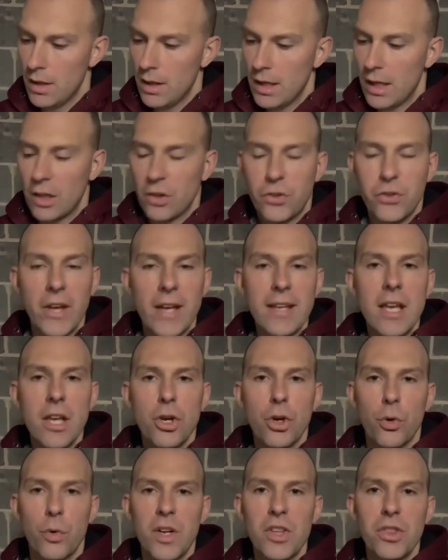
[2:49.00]
In 2
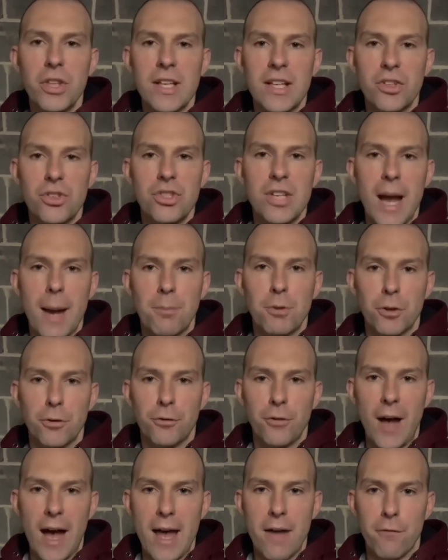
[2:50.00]
Corinthians chapter
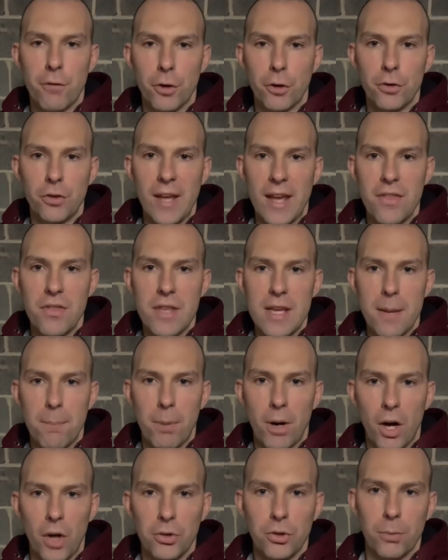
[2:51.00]
5, verse 10, the
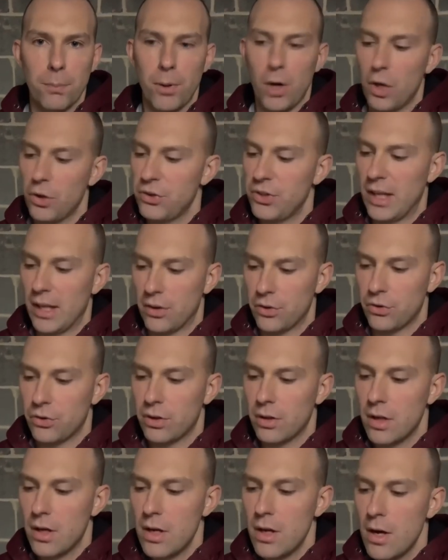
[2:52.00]
Apostle Paul
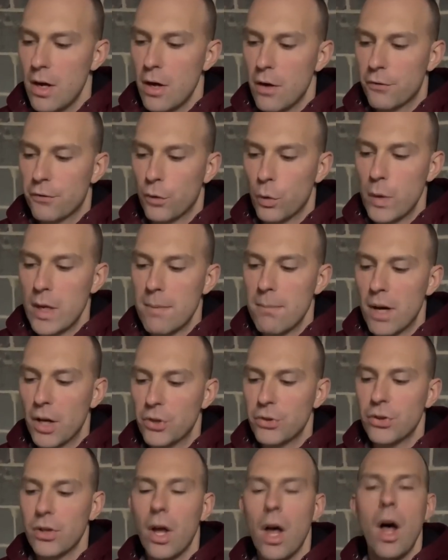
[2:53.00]
says, "For we
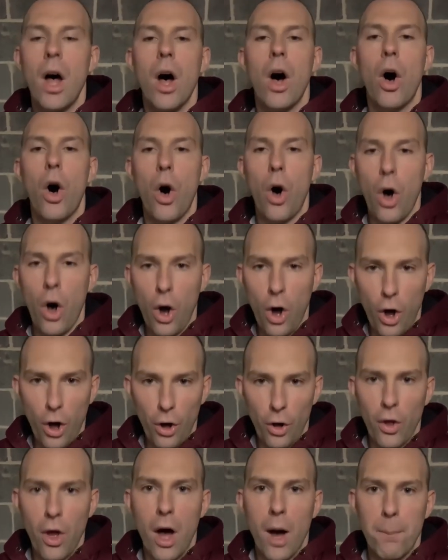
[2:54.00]
must
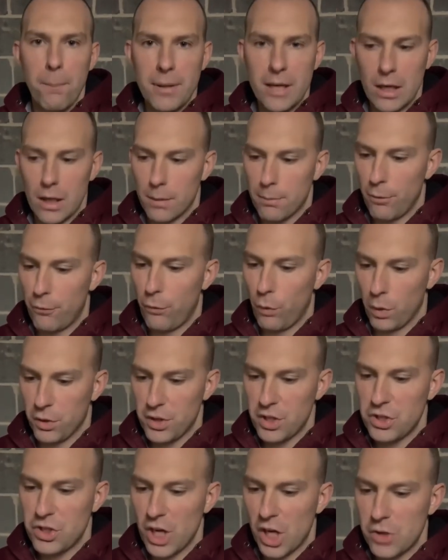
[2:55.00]
all appear before
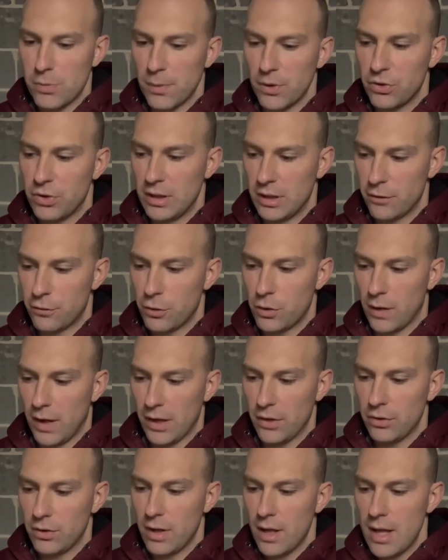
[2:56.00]
the judgment seat of
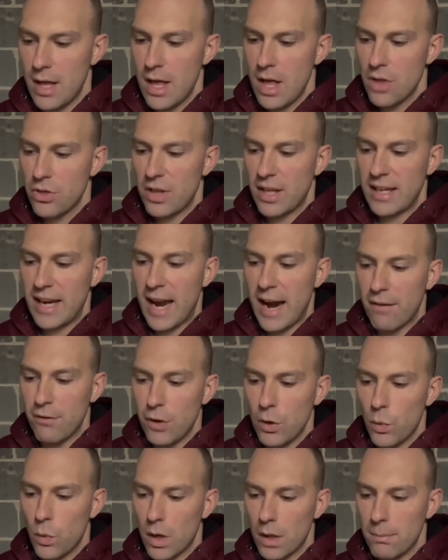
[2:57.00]
Christ, that
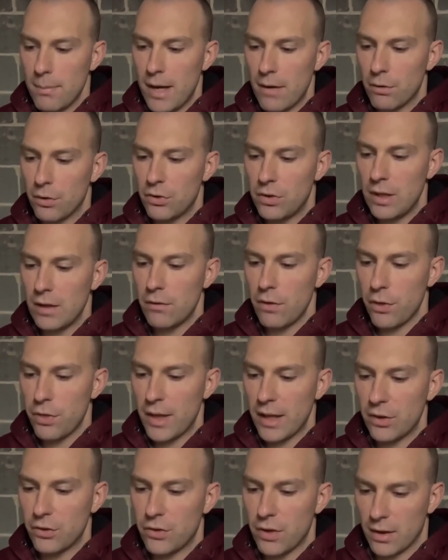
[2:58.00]
everyone may receive the
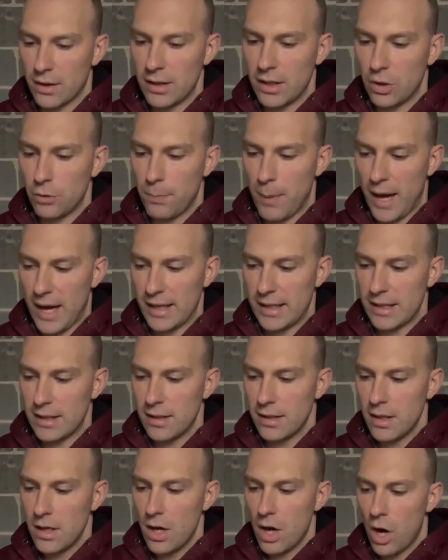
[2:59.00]
things done in his
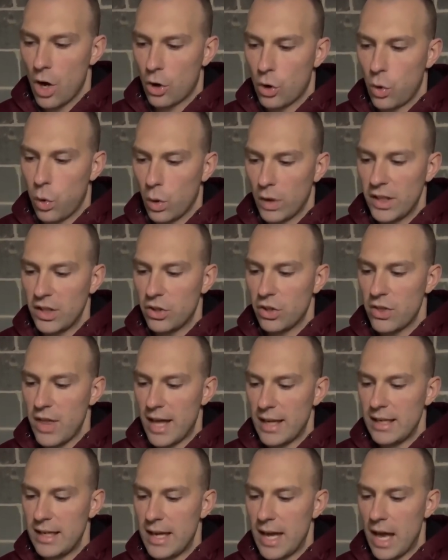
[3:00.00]
body, according to
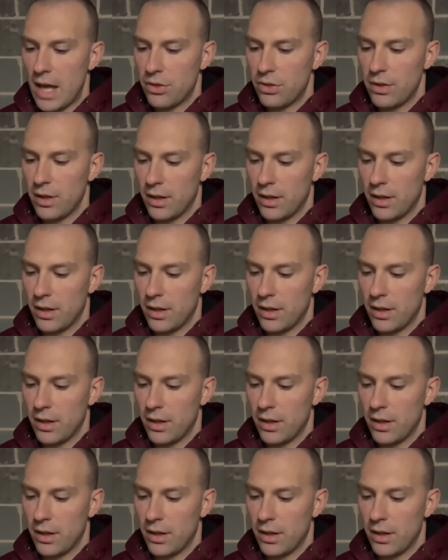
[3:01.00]
that he hath